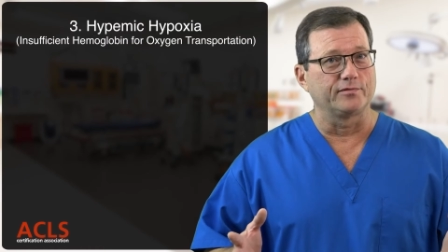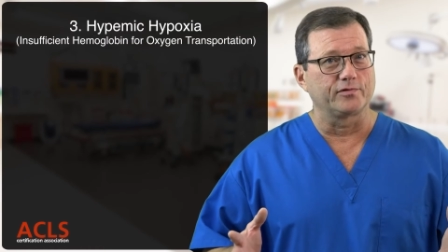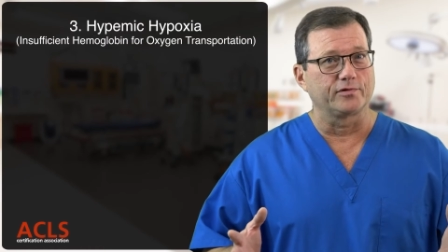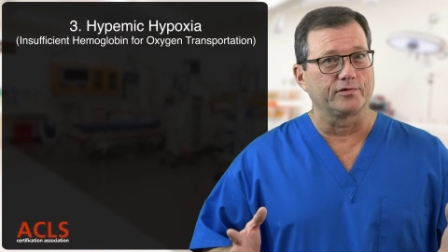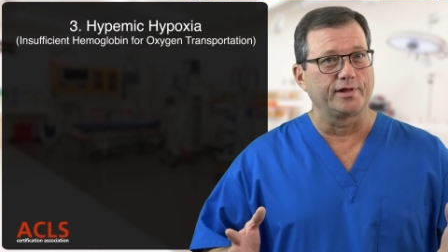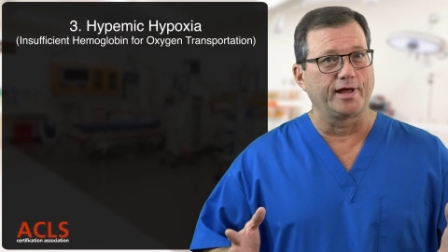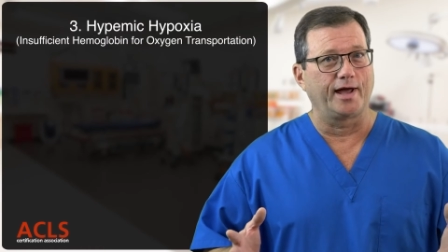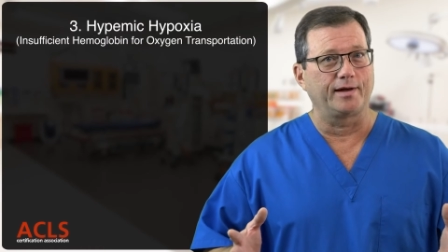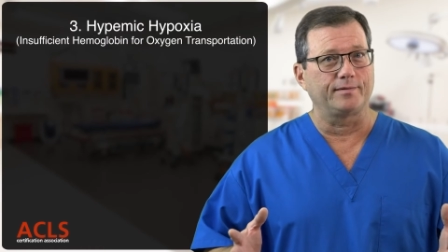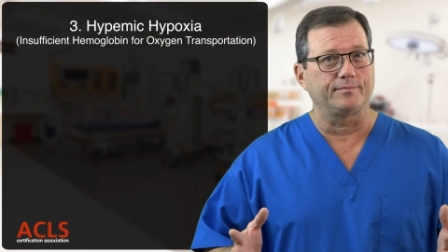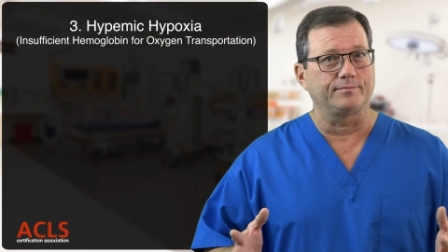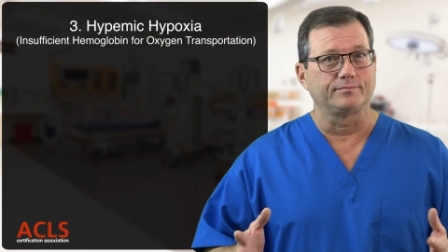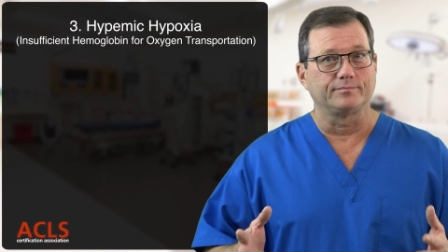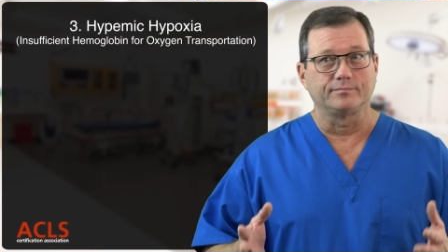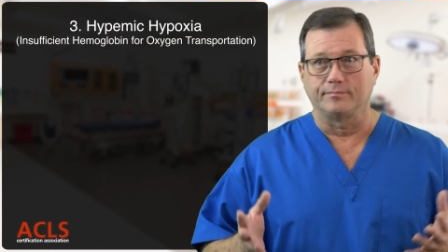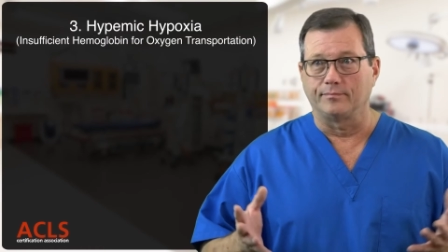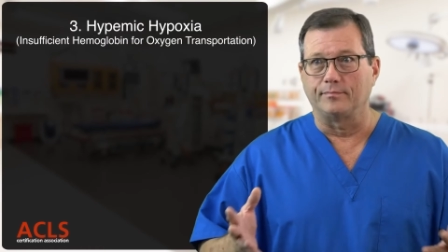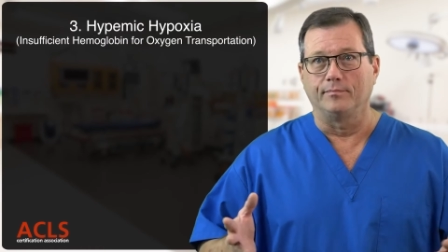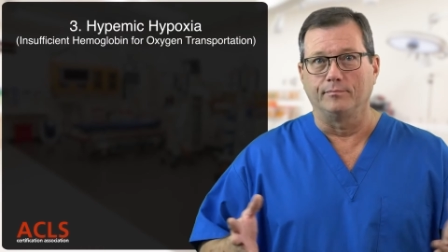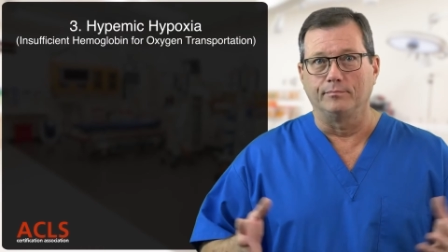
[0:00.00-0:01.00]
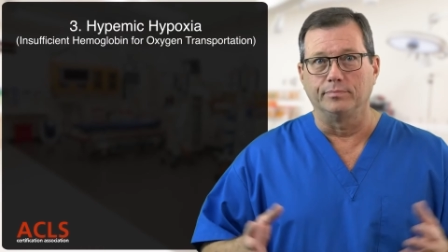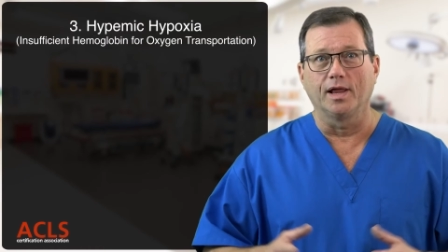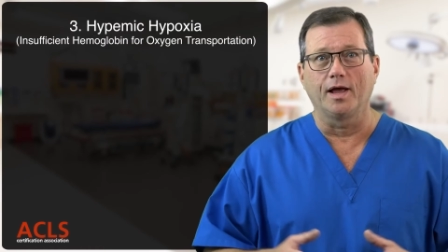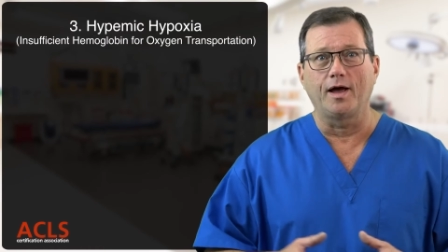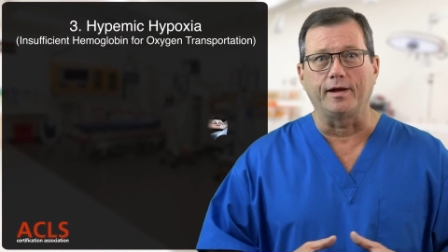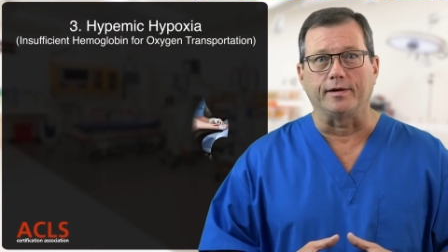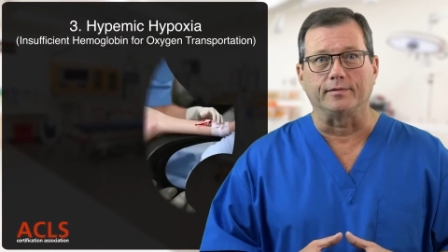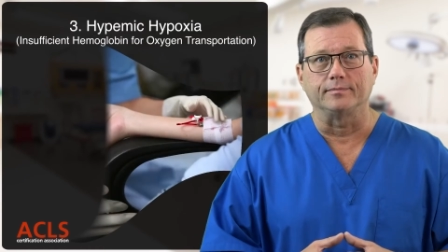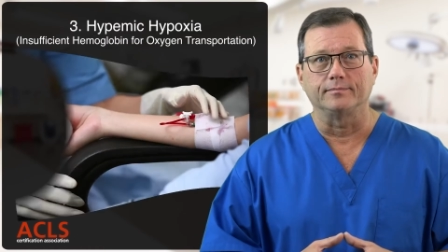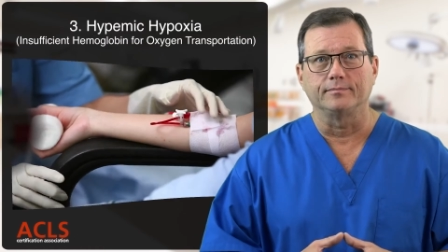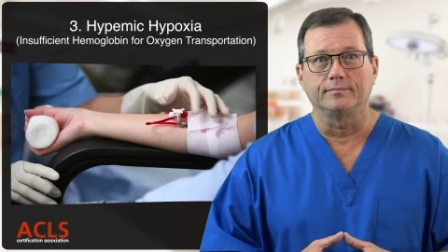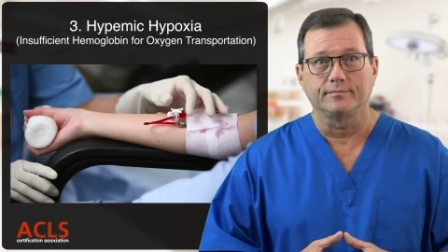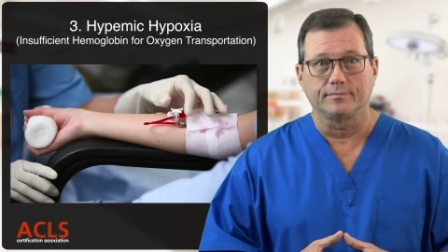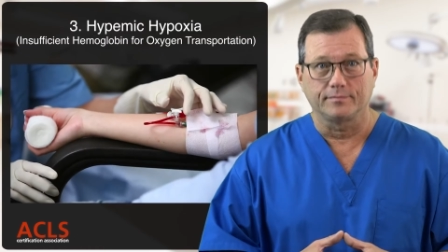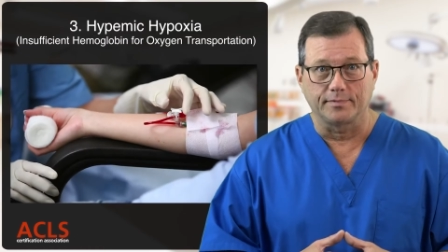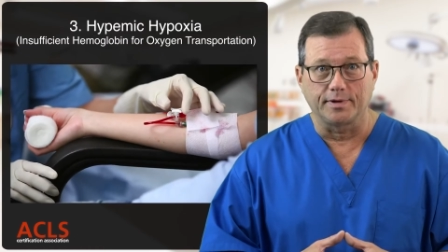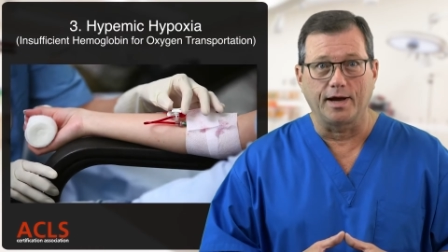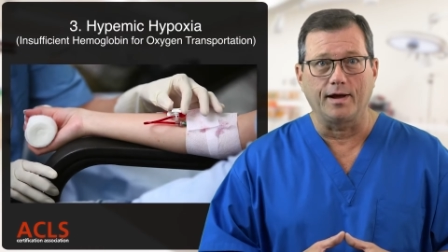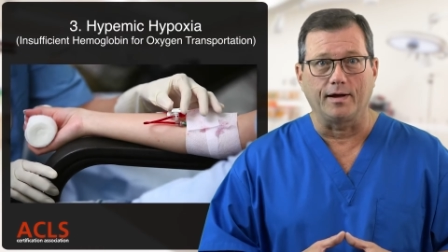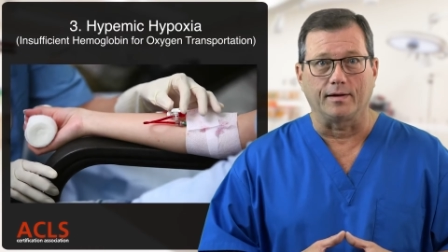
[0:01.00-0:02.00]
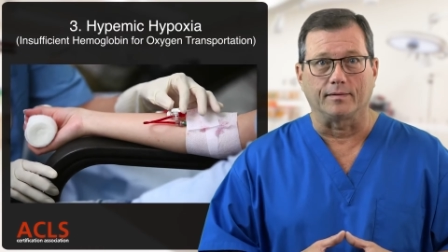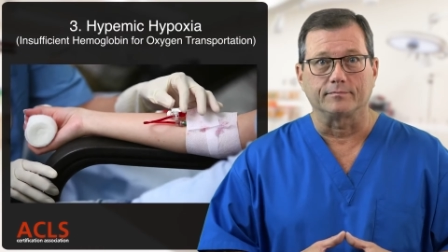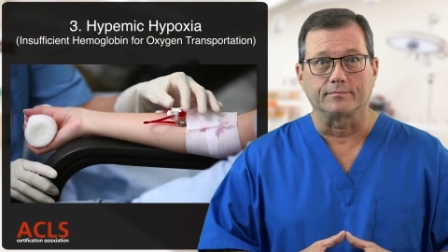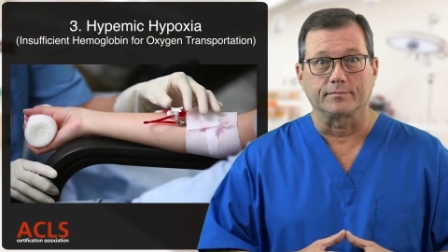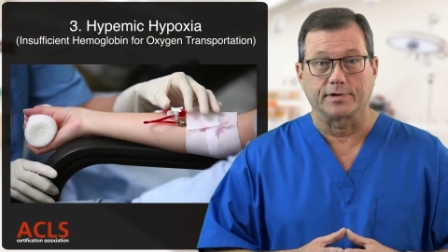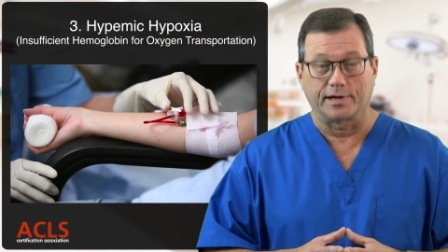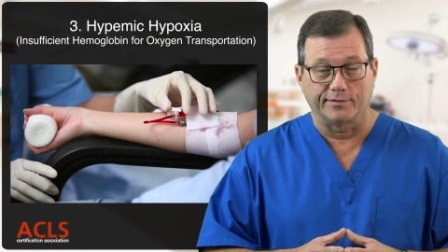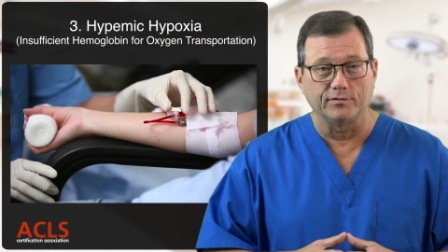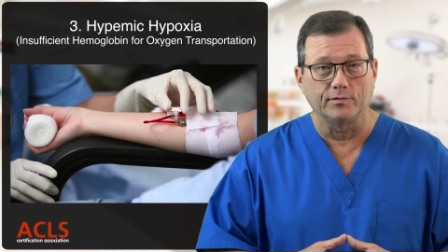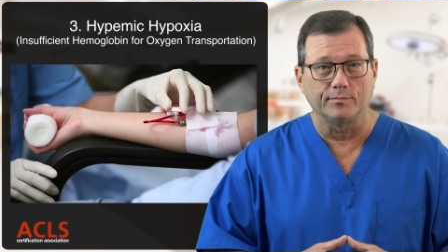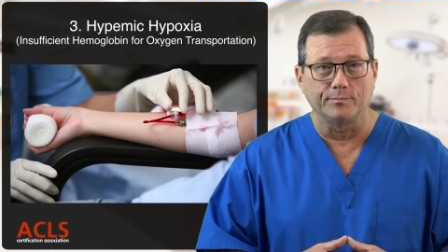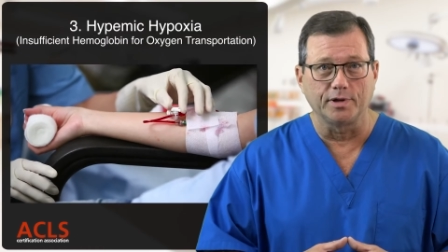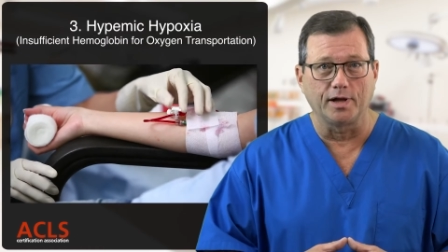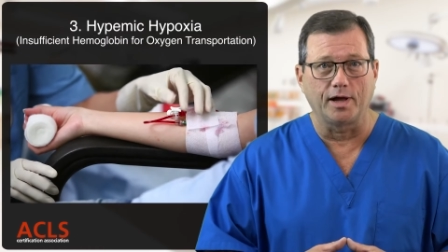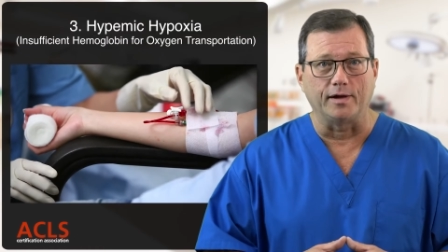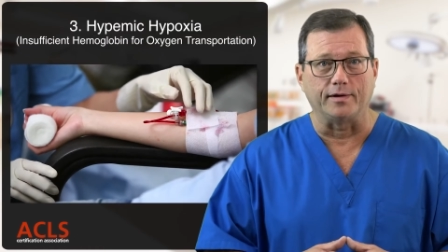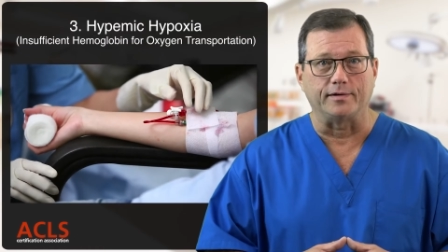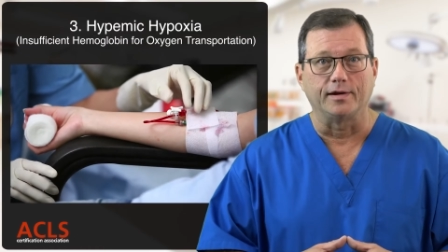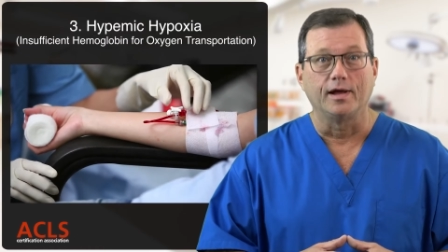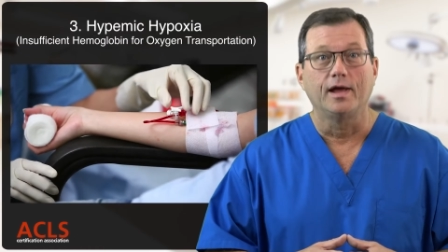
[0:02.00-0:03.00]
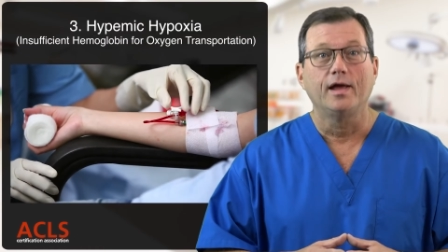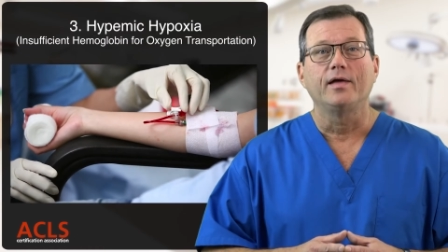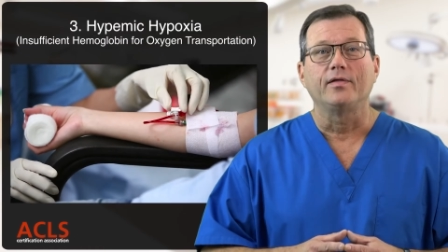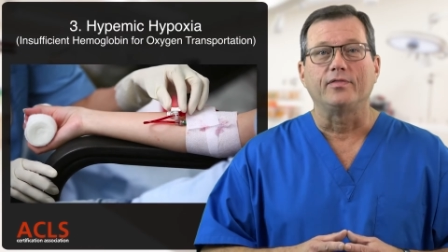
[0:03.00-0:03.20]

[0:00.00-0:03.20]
for that? Blood. Yeah. Give them blood.